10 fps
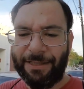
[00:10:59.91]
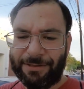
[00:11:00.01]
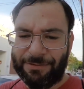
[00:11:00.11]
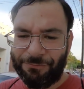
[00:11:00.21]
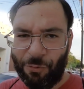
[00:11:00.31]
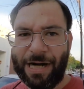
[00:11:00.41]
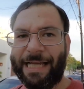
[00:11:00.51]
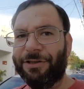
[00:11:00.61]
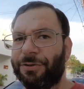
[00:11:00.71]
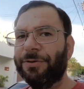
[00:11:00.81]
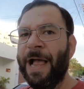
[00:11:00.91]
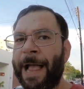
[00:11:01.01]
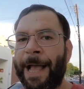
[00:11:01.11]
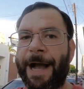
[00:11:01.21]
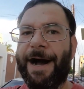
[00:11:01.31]
It's what I do.
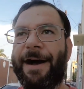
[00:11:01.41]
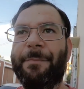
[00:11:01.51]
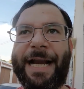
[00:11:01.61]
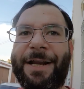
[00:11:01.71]
Um,